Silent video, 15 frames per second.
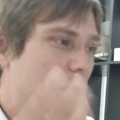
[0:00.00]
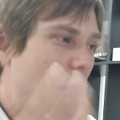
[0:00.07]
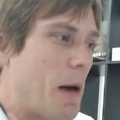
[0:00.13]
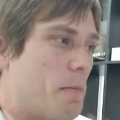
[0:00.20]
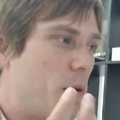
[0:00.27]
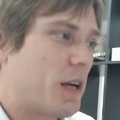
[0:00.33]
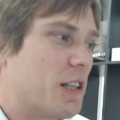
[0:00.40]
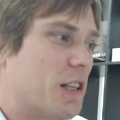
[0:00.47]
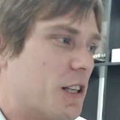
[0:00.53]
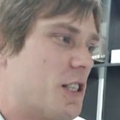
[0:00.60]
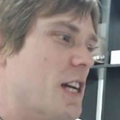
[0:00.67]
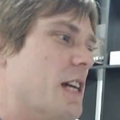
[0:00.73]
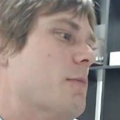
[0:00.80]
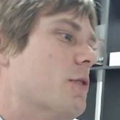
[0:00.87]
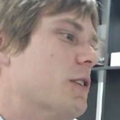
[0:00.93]
that picnic
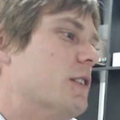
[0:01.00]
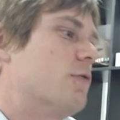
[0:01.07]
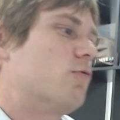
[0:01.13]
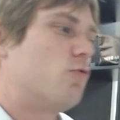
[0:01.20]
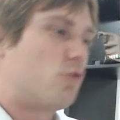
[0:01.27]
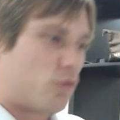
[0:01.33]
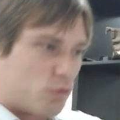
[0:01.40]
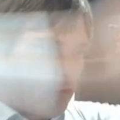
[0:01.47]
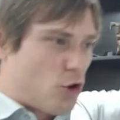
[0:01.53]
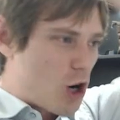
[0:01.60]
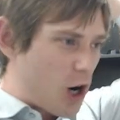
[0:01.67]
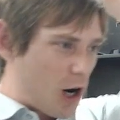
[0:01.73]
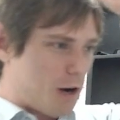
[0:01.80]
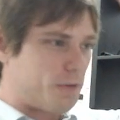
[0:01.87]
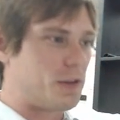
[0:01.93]
table and
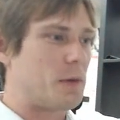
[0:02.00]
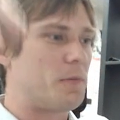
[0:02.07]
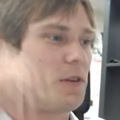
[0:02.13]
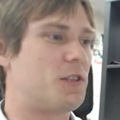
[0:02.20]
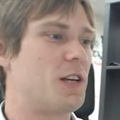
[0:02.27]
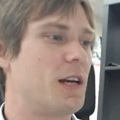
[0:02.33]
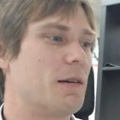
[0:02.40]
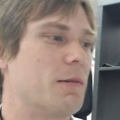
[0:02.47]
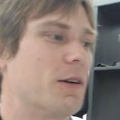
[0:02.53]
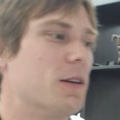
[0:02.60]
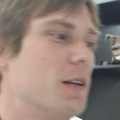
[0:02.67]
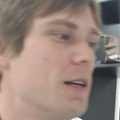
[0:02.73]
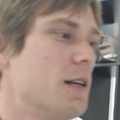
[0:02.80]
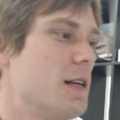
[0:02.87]
flip the table,